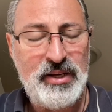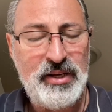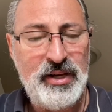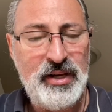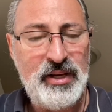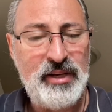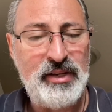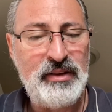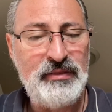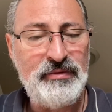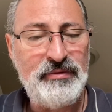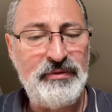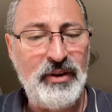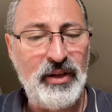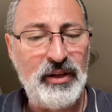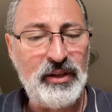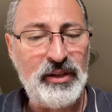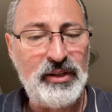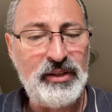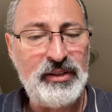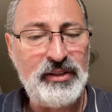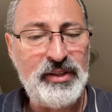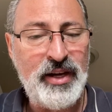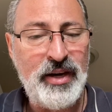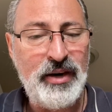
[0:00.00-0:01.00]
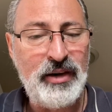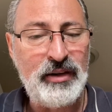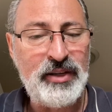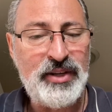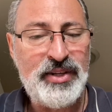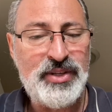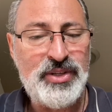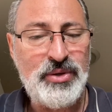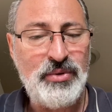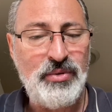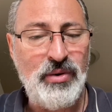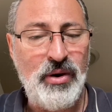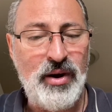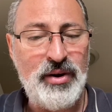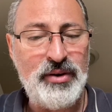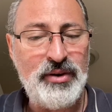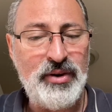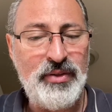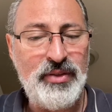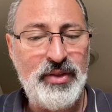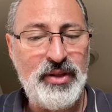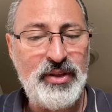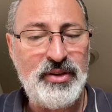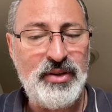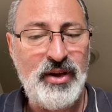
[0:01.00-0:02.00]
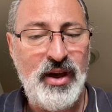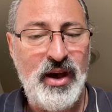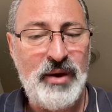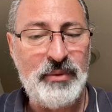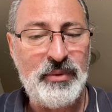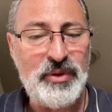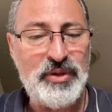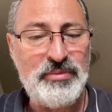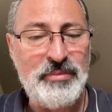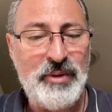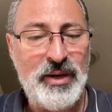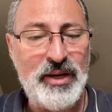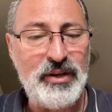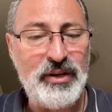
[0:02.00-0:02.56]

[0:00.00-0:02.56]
and have voluntarily squandered the time which my